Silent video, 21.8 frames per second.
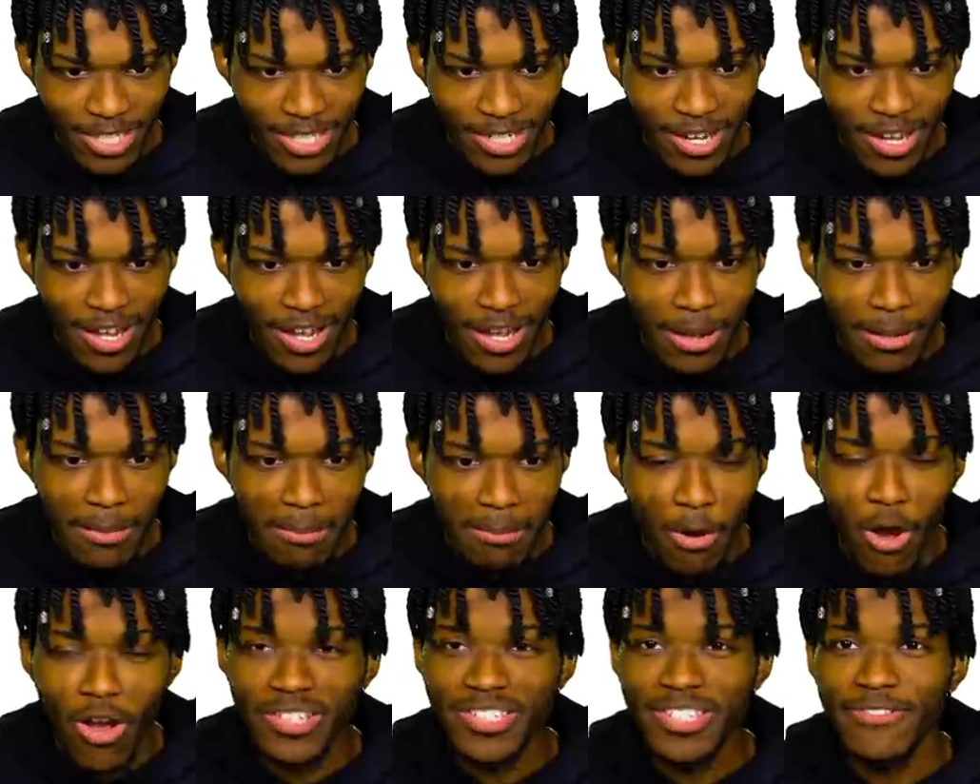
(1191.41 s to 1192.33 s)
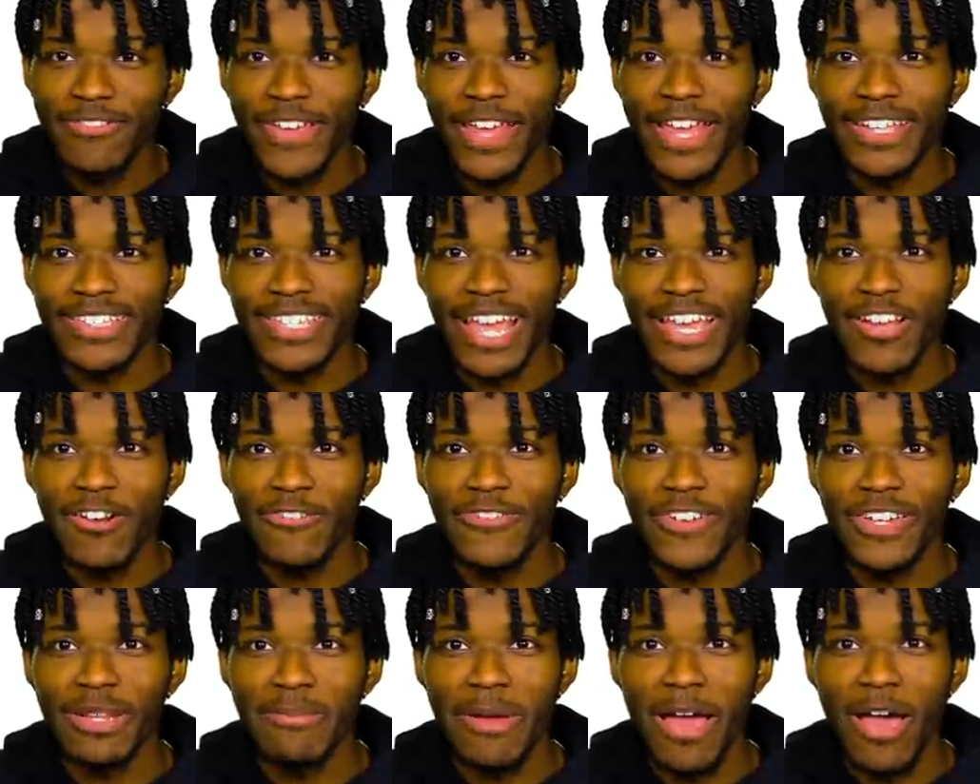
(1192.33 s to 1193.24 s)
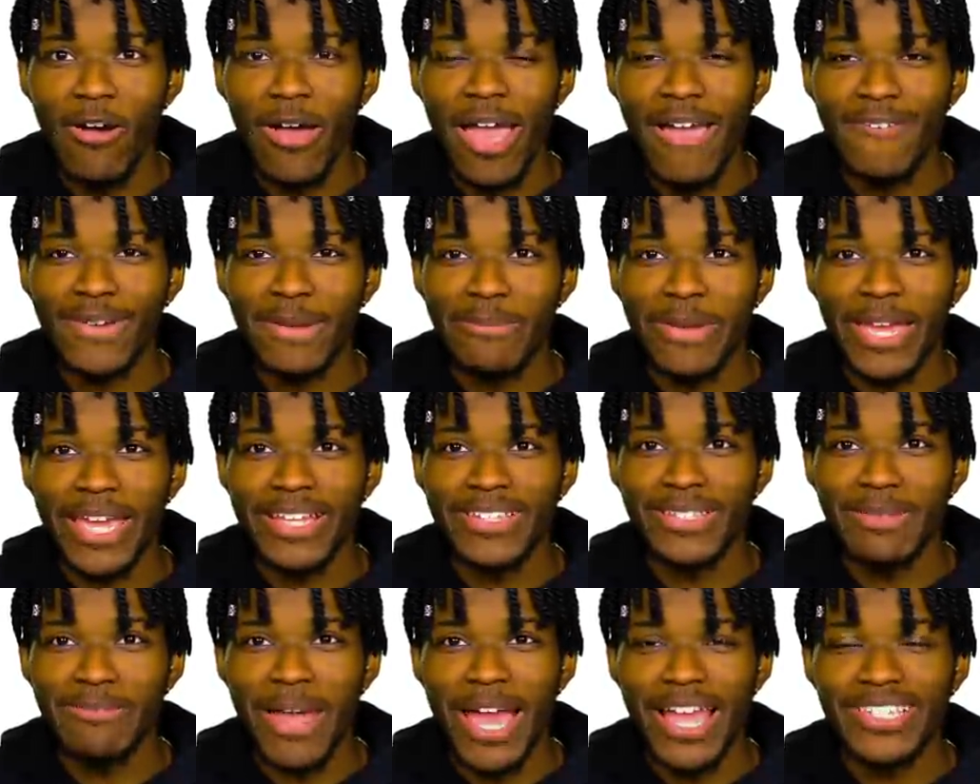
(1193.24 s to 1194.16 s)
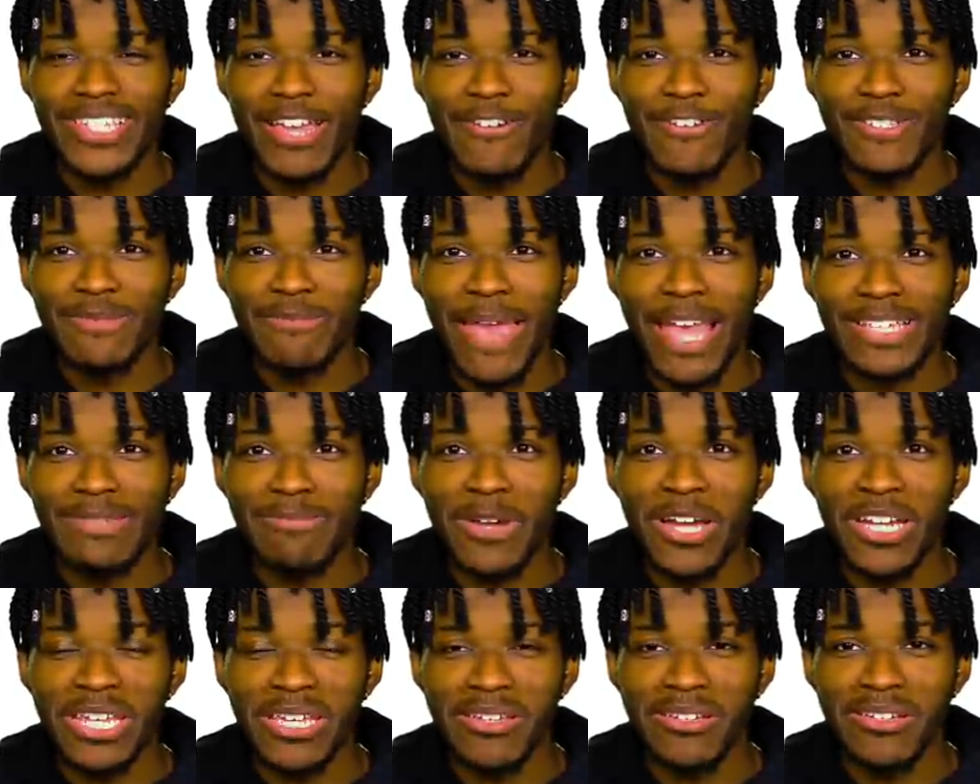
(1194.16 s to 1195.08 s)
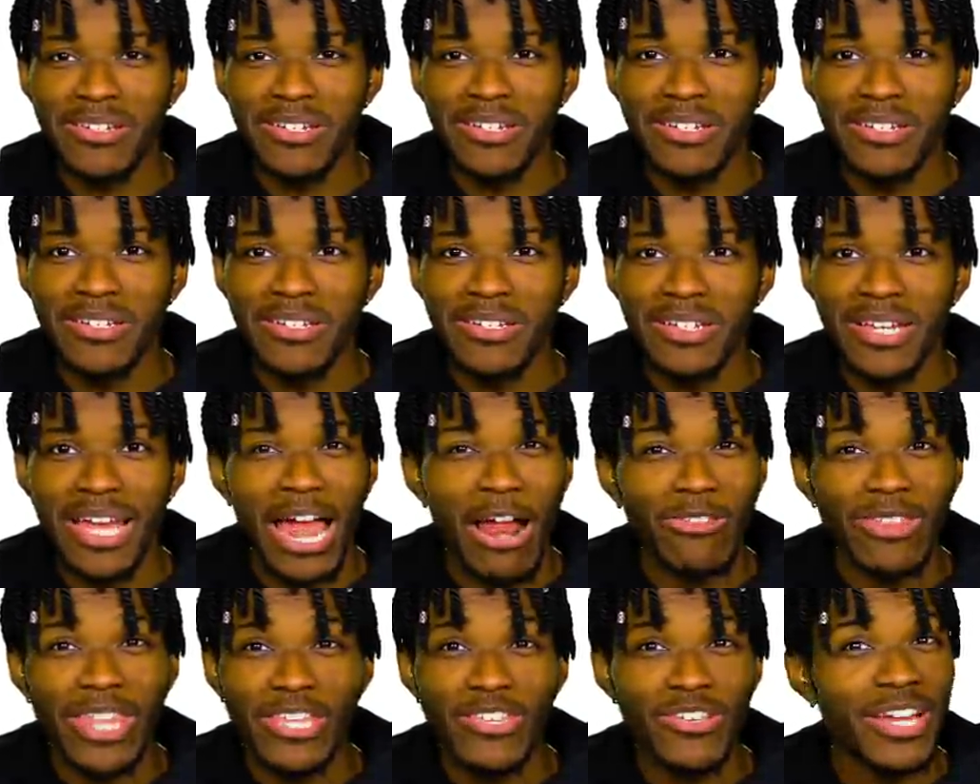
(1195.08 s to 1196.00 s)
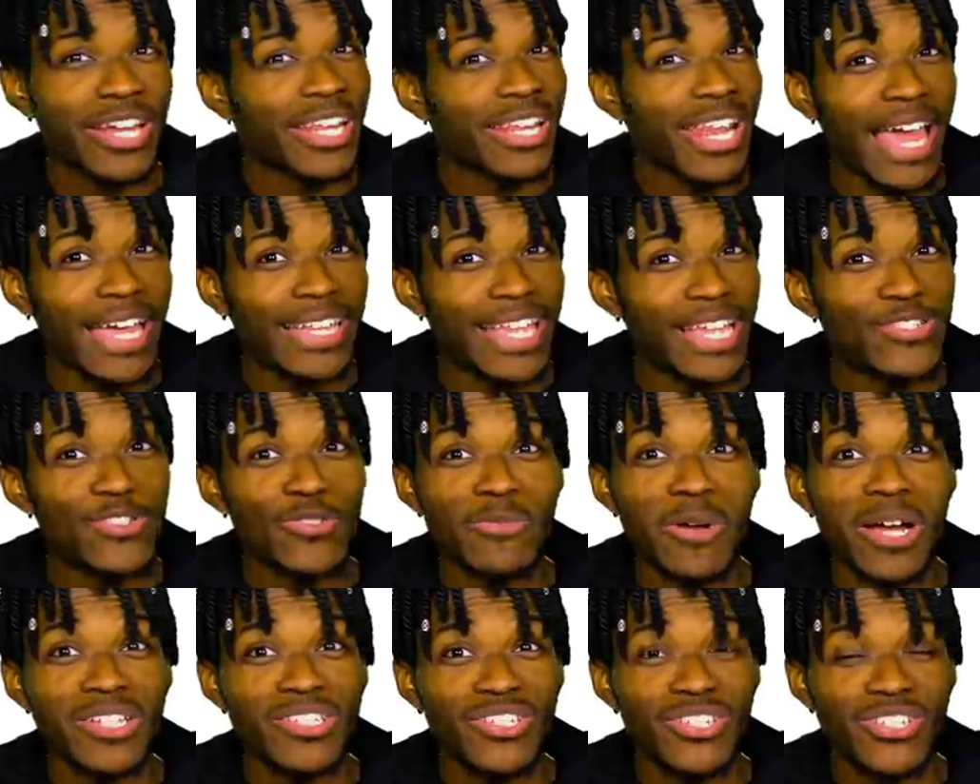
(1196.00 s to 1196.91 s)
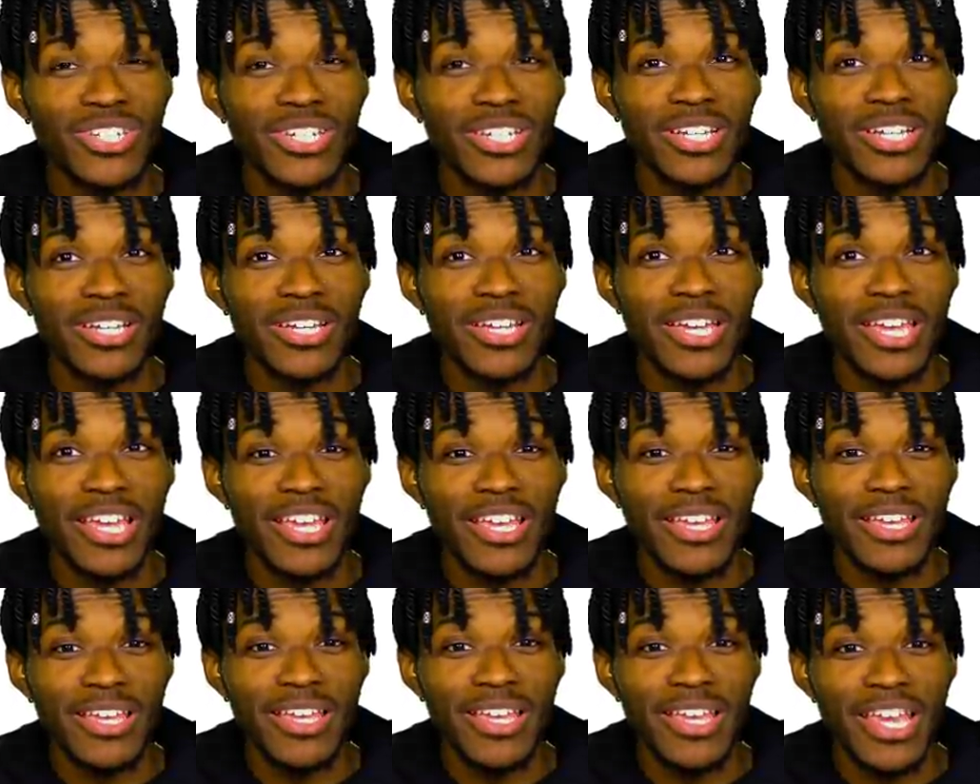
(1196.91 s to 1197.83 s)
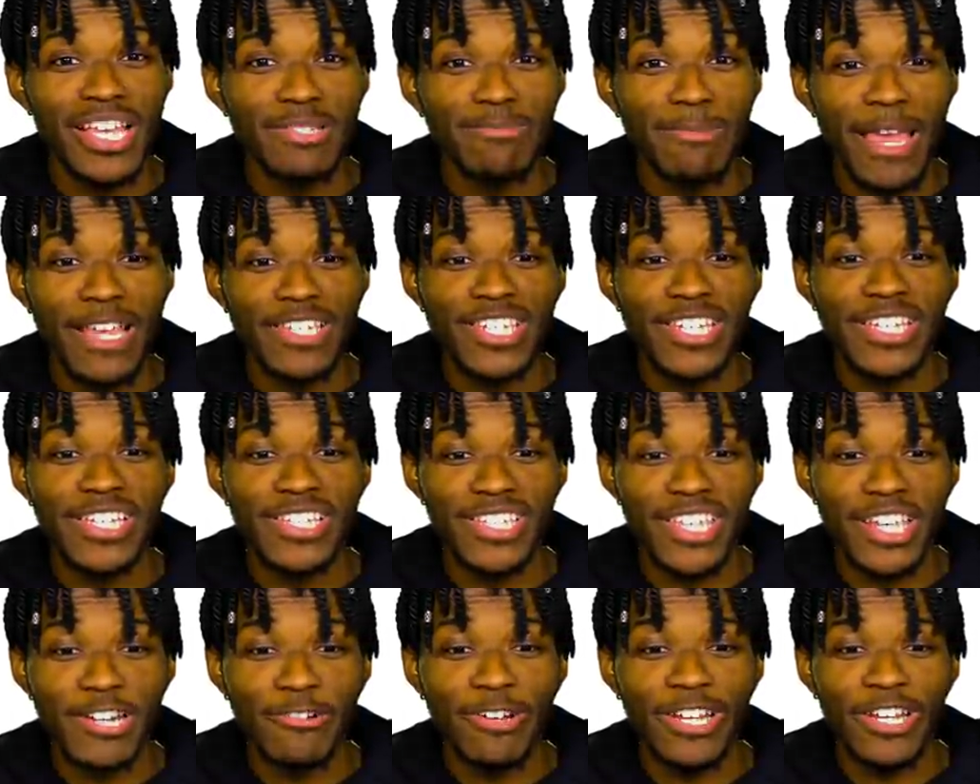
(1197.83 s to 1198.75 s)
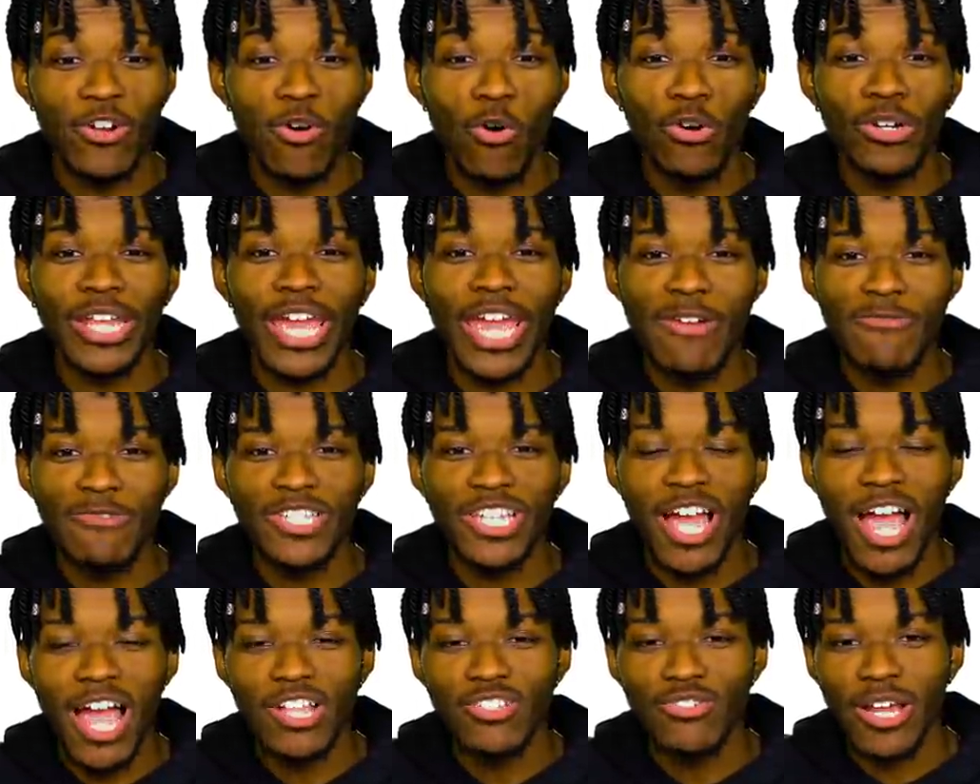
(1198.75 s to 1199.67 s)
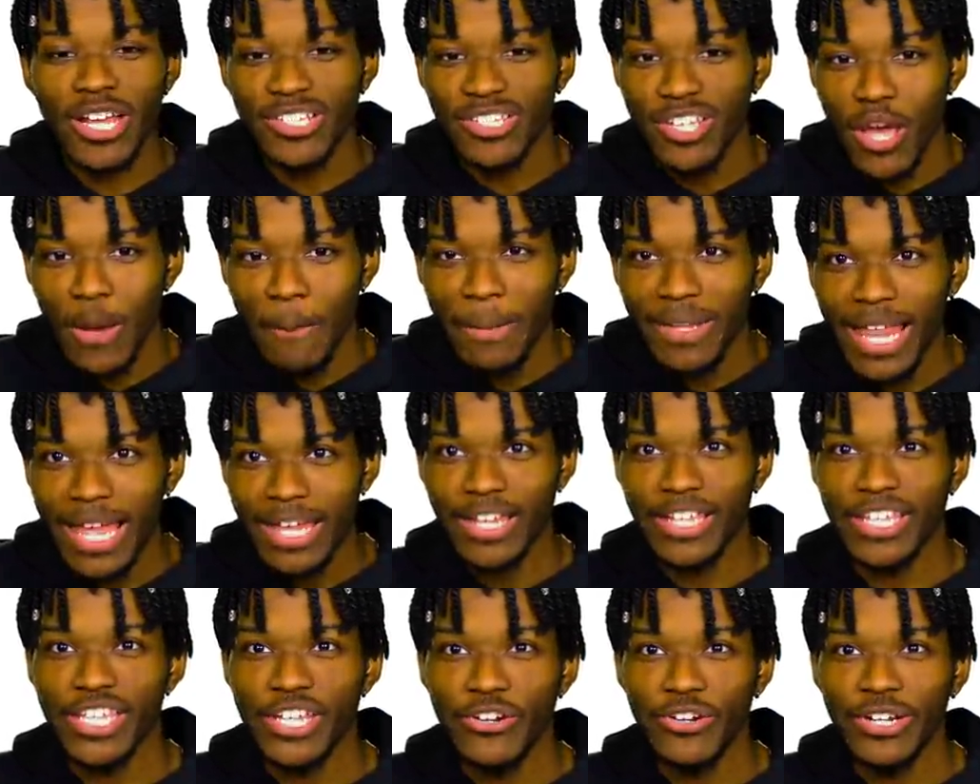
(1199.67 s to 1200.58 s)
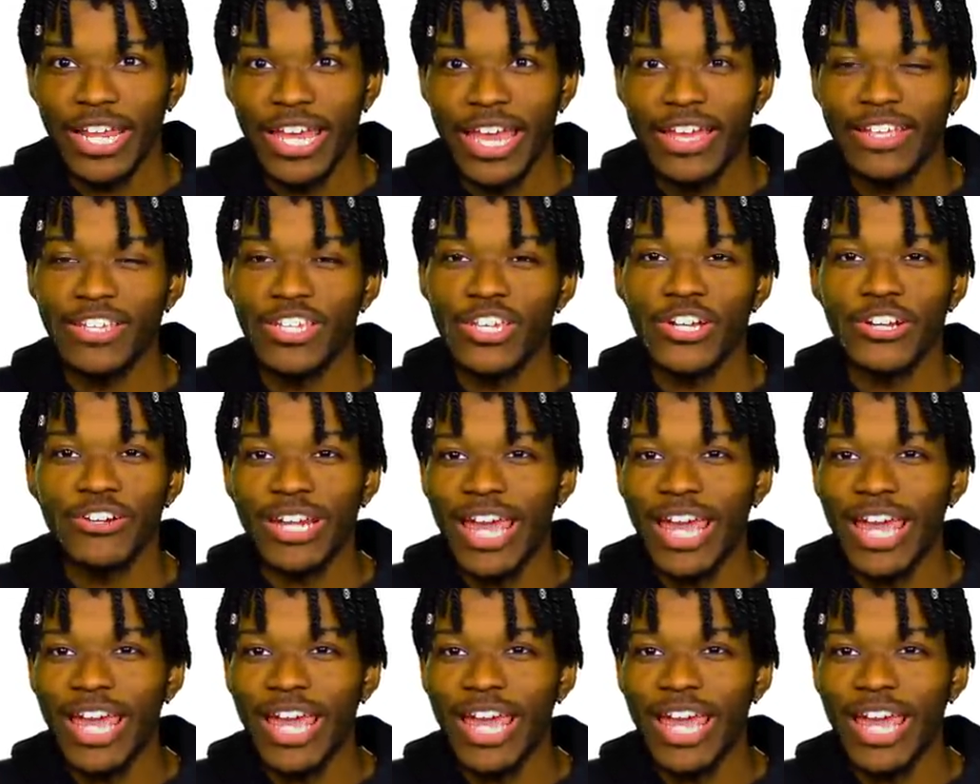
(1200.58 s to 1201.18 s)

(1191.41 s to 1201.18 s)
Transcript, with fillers: Um, Boston fans, how y'all feel about having to pay Tobias Harris max money? I don't think you're gonna like that too much, especially considering Gordon Hayward's contract is up in like a year and a, a year and a